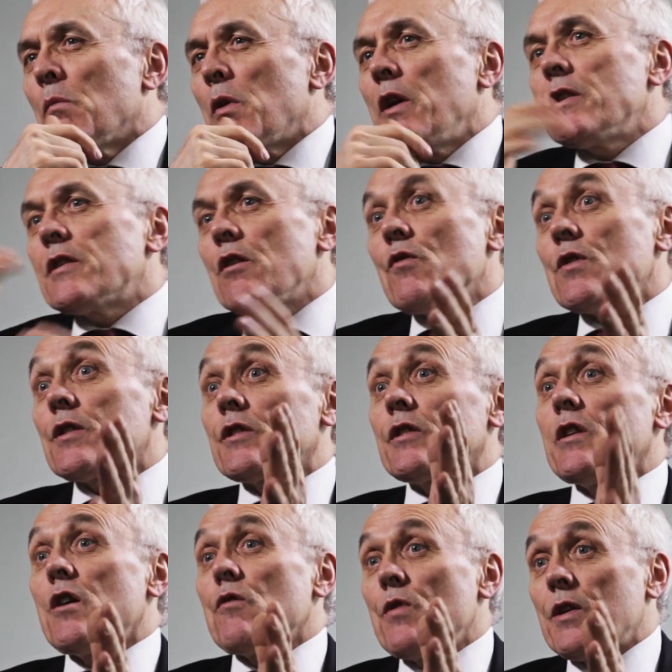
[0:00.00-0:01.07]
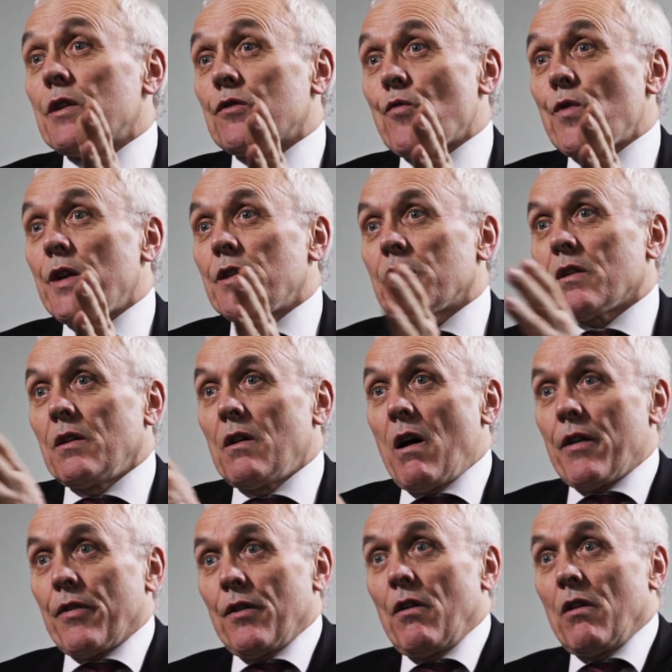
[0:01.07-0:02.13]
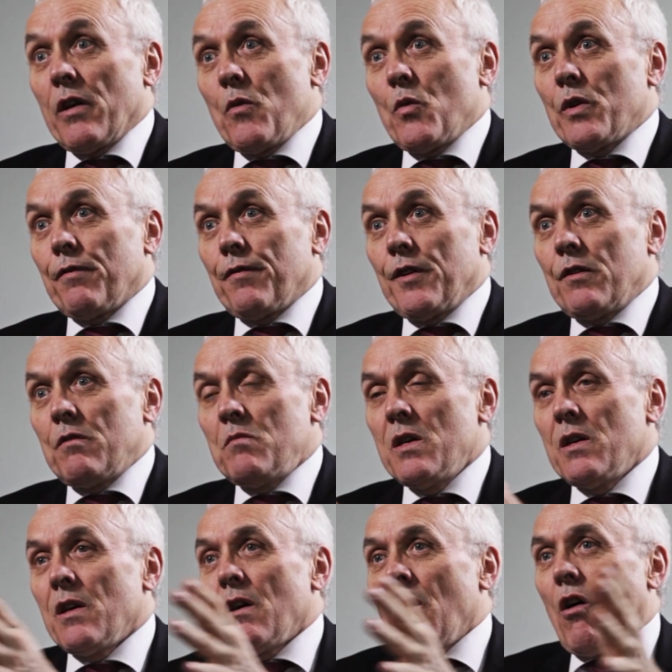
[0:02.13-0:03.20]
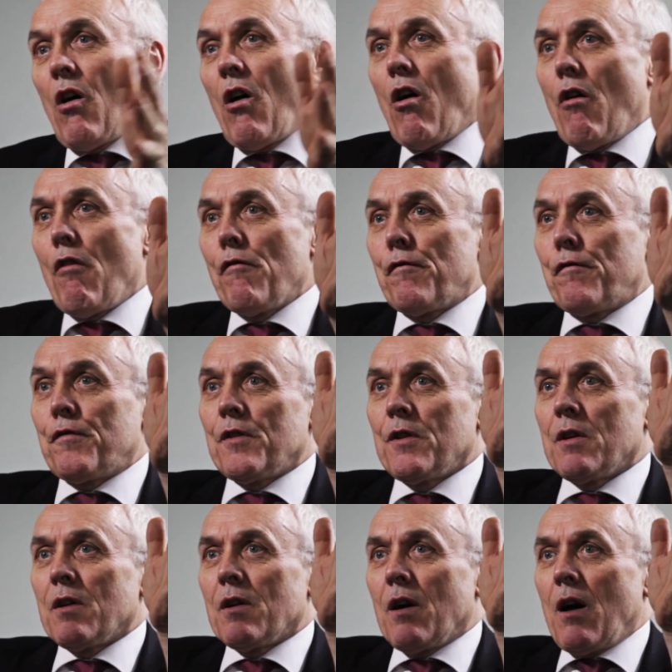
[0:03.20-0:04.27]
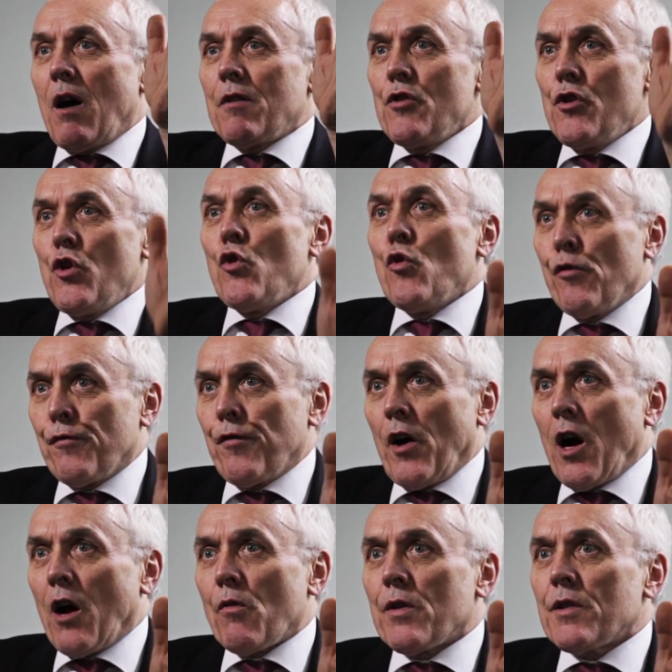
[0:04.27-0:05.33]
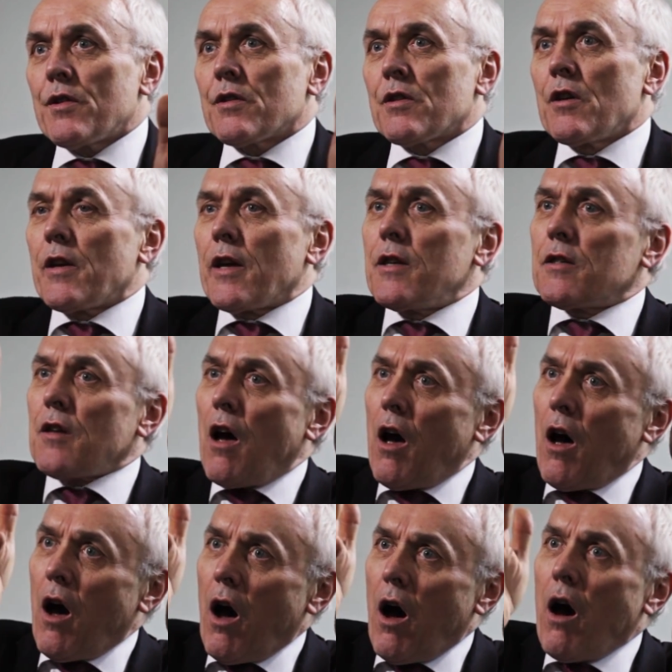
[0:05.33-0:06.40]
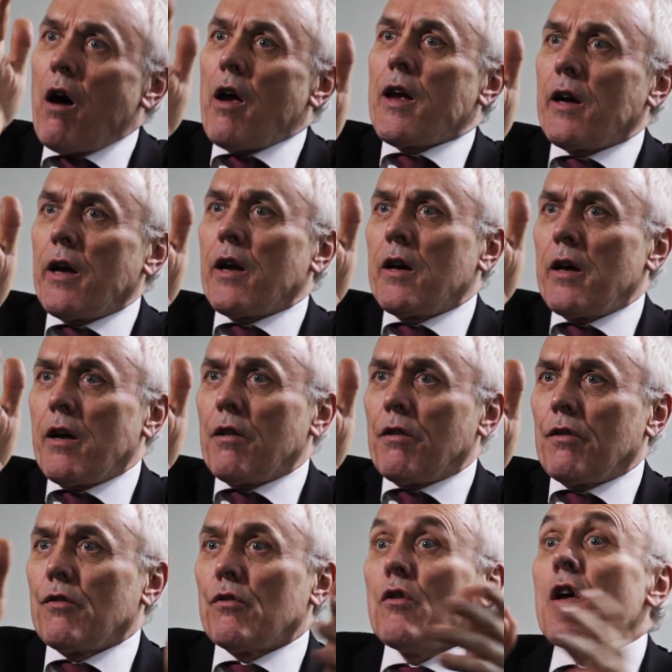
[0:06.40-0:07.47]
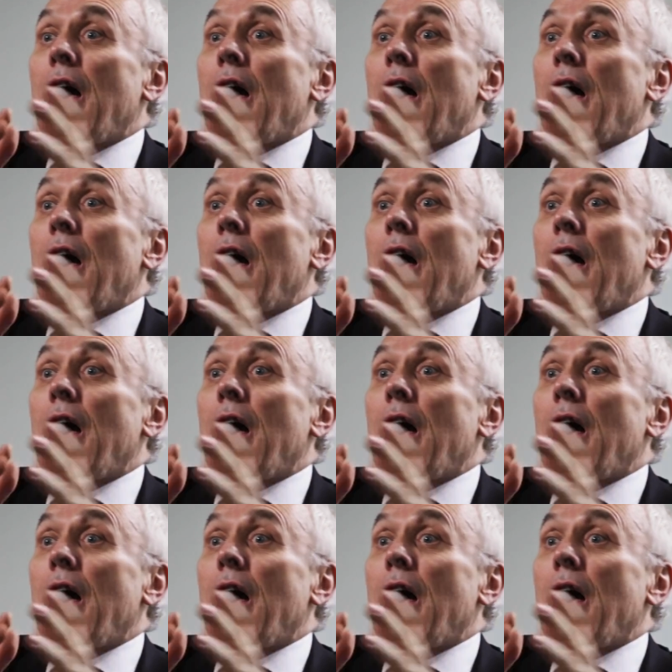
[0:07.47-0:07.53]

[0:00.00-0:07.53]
But is there a serious risk, like the Hollywood film, of a new virus that is highly lethal